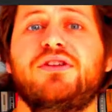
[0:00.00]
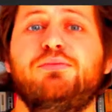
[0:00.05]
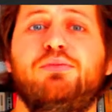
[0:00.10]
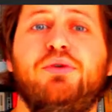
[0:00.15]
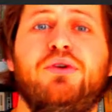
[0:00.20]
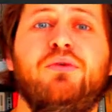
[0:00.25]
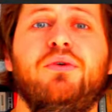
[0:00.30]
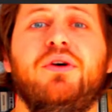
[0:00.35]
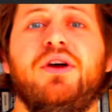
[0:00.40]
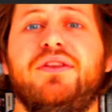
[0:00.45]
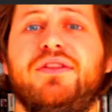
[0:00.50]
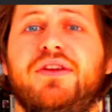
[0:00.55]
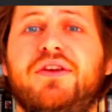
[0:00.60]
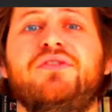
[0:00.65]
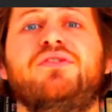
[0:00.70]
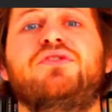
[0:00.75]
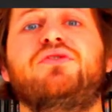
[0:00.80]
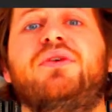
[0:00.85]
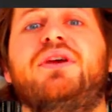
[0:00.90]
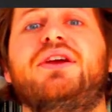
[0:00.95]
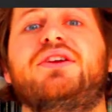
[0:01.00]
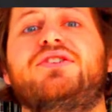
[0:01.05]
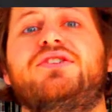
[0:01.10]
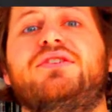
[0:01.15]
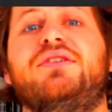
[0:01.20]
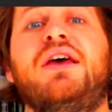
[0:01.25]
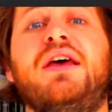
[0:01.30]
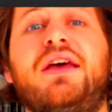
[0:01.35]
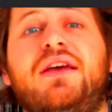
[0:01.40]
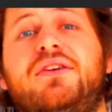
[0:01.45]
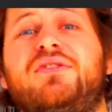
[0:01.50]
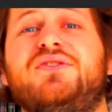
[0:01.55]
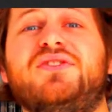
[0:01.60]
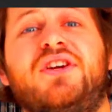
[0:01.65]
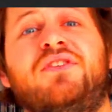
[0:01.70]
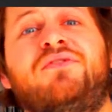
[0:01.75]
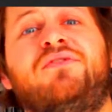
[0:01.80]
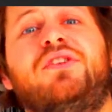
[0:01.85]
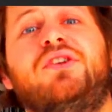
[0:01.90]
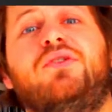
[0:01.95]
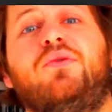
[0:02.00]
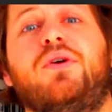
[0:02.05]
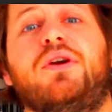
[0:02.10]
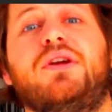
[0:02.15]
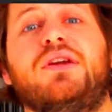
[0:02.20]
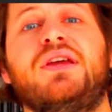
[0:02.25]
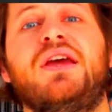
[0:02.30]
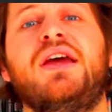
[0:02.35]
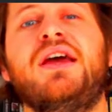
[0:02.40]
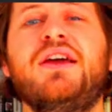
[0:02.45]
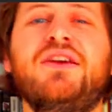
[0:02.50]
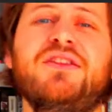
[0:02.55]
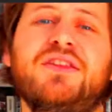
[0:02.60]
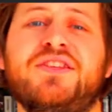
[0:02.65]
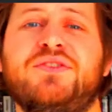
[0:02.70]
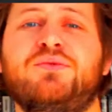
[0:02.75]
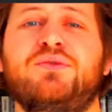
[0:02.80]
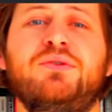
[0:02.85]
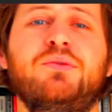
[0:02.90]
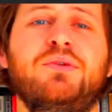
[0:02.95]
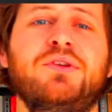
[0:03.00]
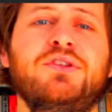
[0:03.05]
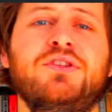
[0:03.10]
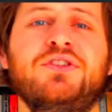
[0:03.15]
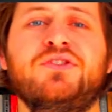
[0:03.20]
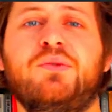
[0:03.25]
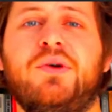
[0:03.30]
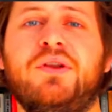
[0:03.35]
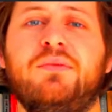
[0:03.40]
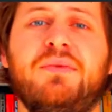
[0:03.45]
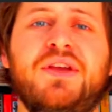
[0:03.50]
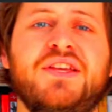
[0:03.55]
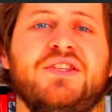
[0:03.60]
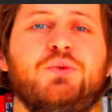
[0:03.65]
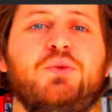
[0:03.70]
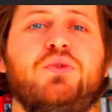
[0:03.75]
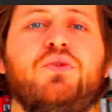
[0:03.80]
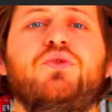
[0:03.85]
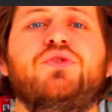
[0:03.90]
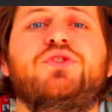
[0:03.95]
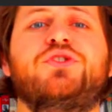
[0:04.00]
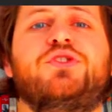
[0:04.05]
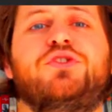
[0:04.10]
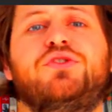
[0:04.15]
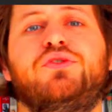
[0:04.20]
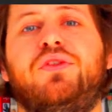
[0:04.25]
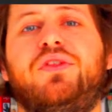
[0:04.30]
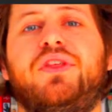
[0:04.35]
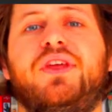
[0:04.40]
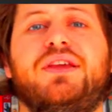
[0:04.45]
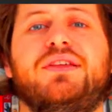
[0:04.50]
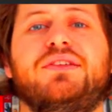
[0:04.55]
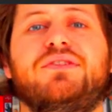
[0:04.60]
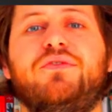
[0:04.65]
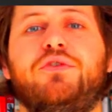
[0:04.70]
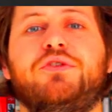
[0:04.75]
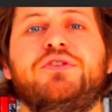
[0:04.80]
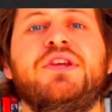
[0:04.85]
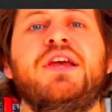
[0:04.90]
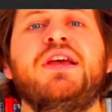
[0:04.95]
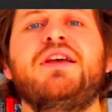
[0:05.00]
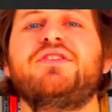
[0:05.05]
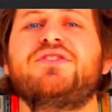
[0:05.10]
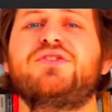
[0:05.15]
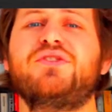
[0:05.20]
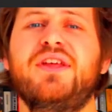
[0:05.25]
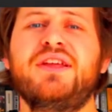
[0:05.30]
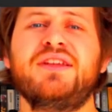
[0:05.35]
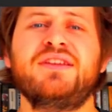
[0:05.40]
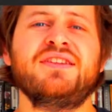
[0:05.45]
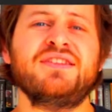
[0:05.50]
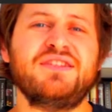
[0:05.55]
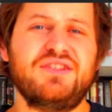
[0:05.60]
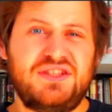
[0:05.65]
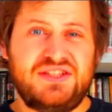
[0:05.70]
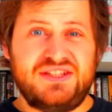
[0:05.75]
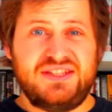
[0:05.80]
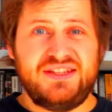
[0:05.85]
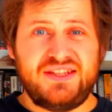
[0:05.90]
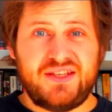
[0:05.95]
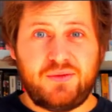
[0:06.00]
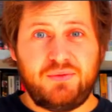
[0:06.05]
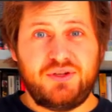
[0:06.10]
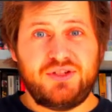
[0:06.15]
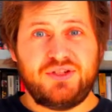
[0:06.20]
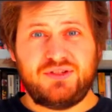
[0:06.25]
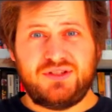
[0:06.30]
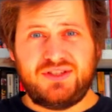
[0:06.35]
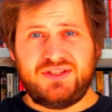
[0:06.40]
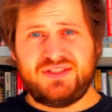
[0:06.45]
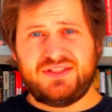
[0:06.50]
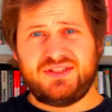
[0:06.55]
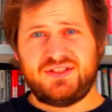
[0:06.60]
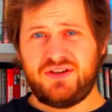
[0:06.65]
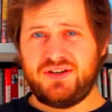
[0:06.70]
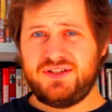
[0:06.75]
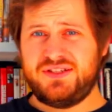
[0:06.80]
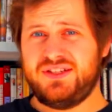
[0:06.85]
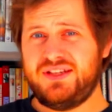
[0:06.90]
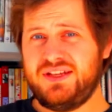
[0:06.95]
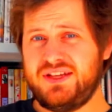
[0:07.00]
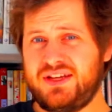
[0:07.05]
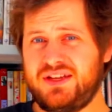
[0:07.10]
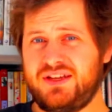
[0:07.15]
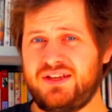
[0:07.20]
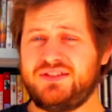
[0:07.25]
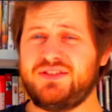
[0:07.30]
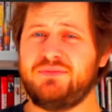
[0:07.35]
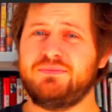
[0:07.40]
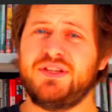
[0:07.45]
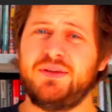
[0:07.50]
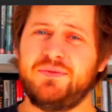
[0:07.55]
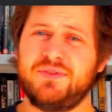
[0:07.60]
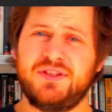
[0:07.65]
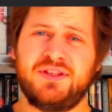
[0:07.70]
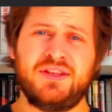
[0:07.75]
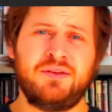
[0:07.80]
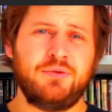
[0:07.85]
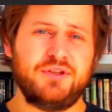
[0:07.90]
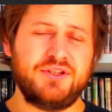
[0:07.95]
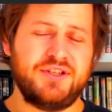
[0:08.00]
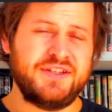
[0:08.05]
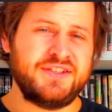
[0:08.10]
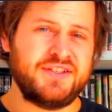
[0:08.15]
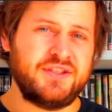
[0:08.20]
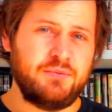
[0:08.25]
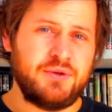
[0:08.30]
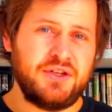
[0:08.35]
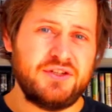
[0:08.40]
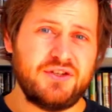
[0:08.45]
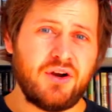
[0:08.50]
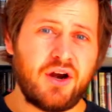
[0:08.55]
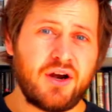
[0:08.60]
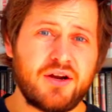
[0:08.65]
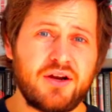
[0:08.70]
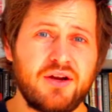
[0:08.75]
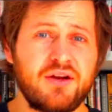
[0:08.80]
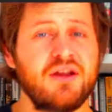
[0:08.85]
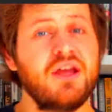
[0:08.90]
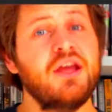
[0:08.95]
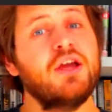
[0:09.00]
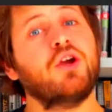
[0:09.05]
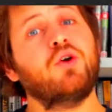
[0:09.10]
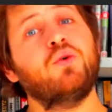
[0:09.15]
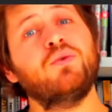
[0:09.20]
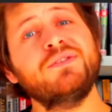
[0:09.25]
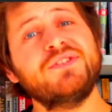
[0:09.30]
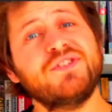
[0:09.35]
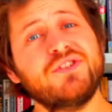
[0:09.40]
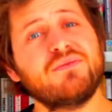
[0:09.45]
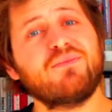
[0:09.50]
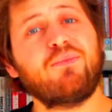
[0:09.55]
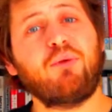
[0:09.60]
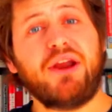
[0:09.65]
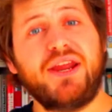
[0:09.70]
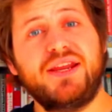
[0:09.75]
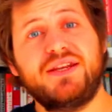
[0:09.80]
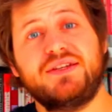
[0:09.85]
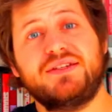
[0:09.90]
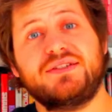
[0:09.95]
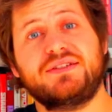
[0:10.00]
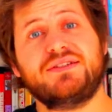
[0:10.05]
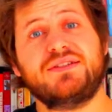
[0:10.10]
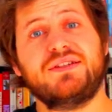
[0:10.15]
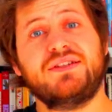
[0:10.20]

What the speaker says: You put it the other direction, it'll definitely work. That's where you just want to mess with those two things first. So then you see the image is starting to get, sometimes the image gets a bit darker. Go into your brightness.